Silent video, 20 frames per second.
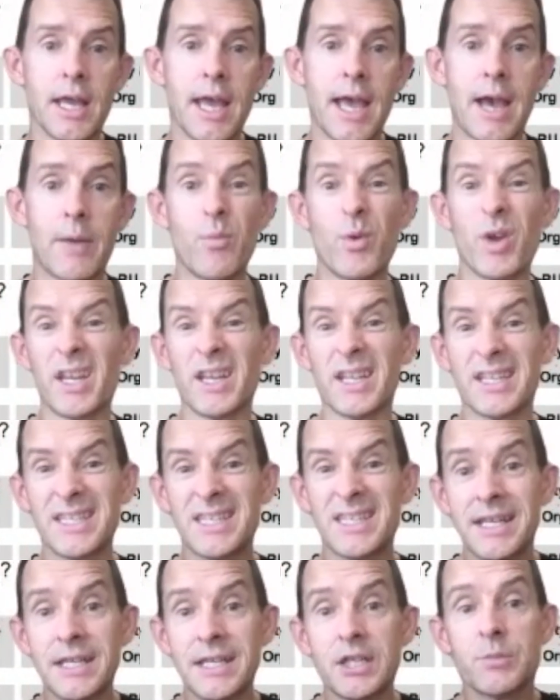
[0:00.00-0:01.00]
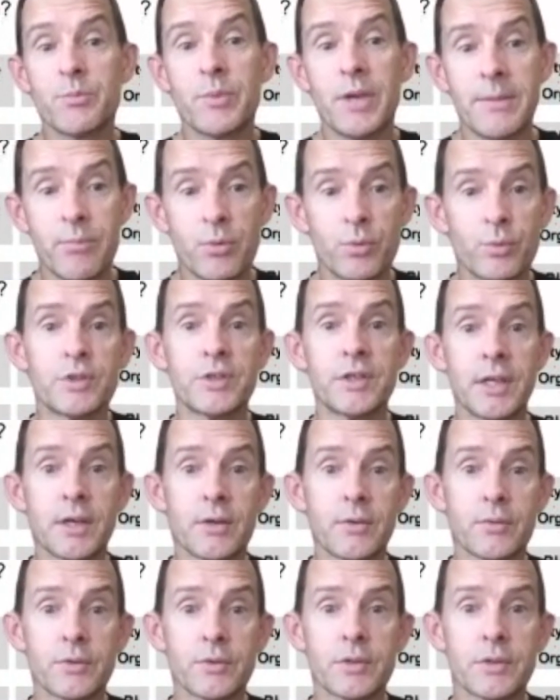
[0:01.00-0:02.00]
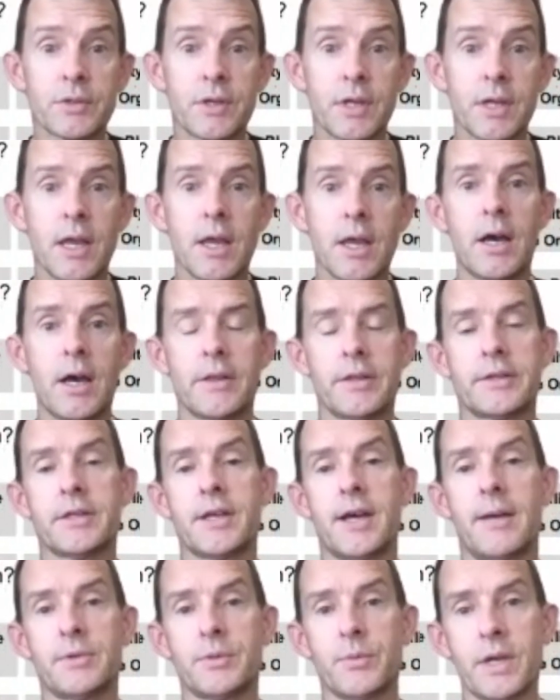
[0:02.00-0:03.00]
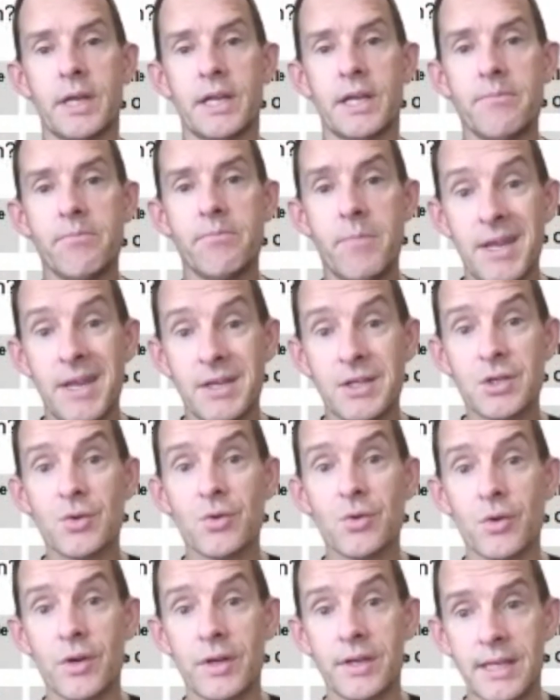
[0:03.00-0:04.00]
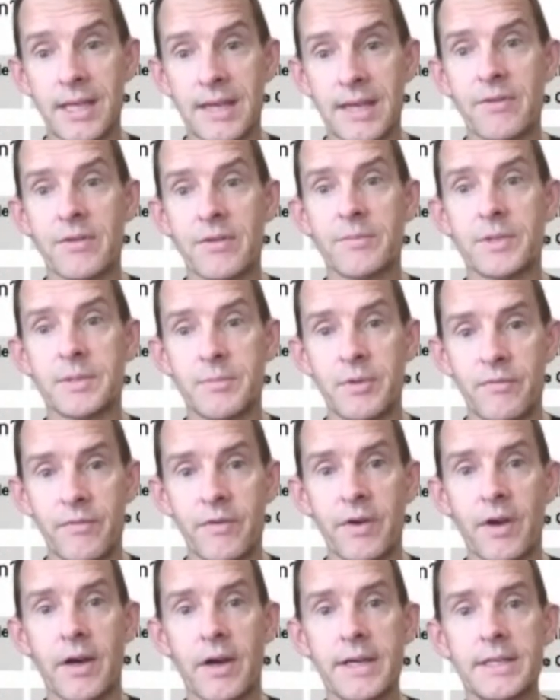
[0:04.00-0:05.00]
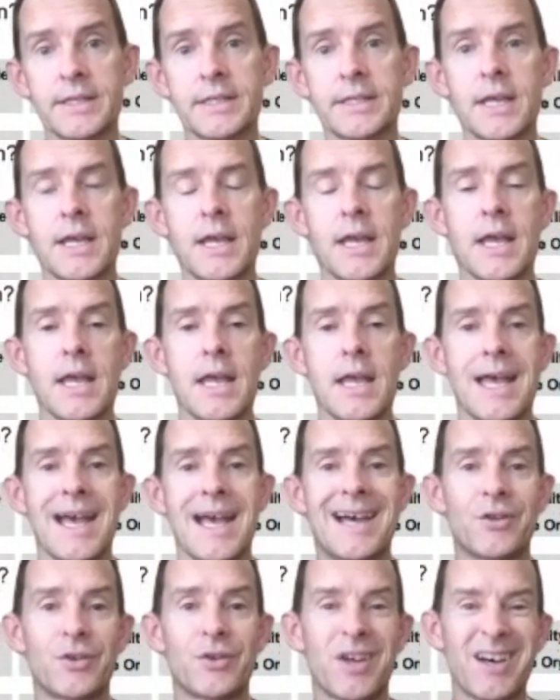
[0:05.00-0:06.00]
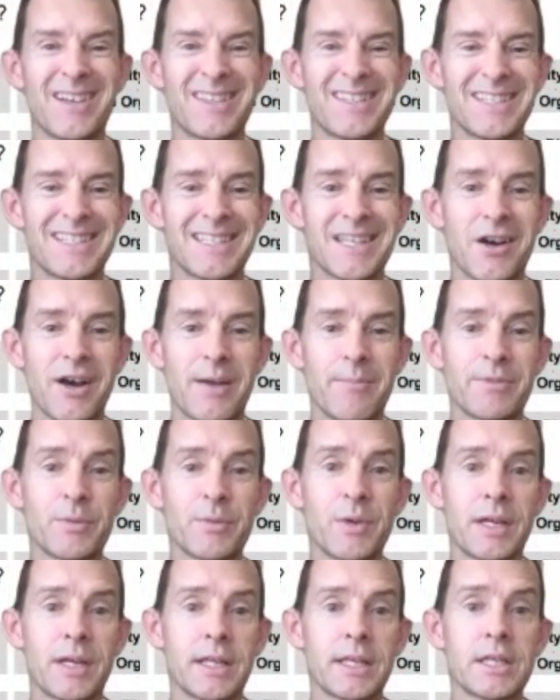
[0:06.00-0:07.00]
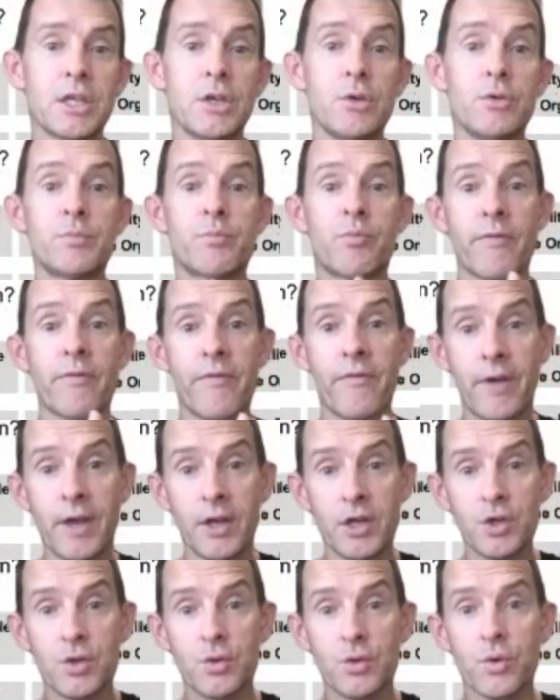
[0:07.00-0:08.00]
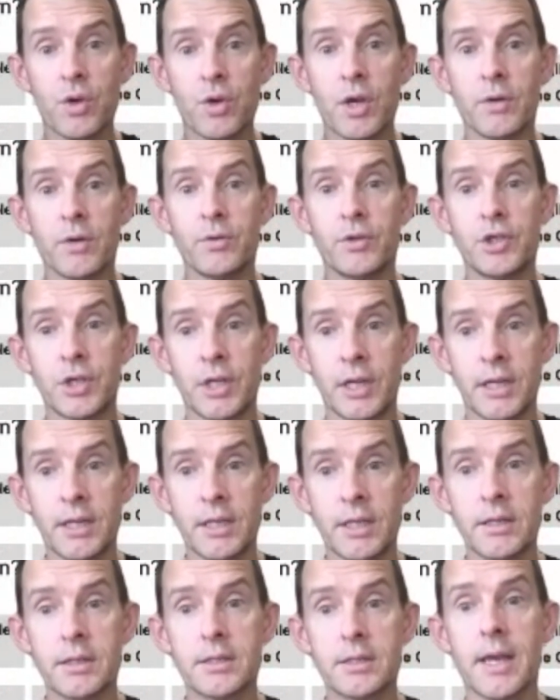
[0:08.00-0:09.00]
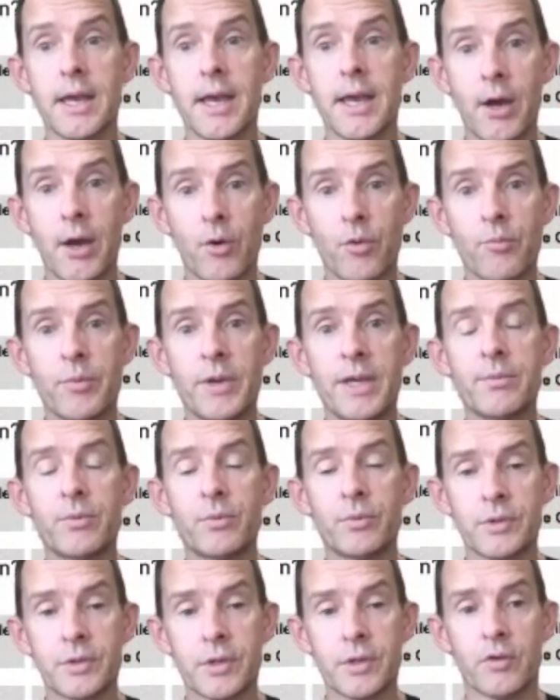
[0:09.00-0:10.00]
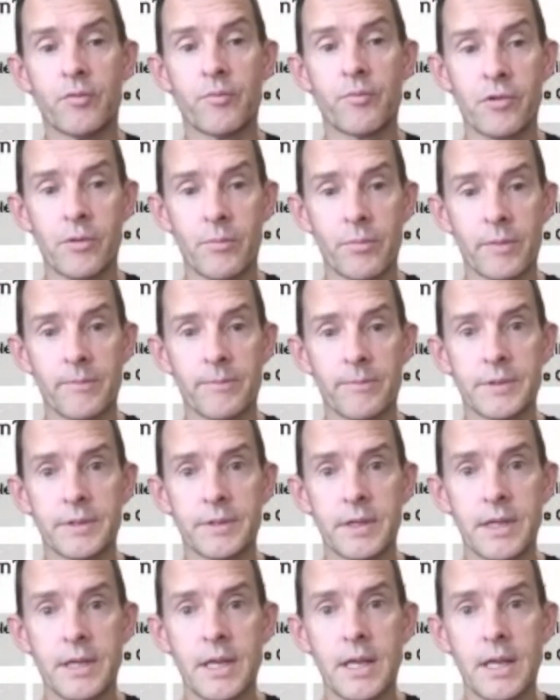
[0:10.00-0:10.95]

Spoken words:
and we're going to teach people skills. Other times we're going to mentor and give them some advice. And on other times, we're going to use professional coaching to help people solve problems.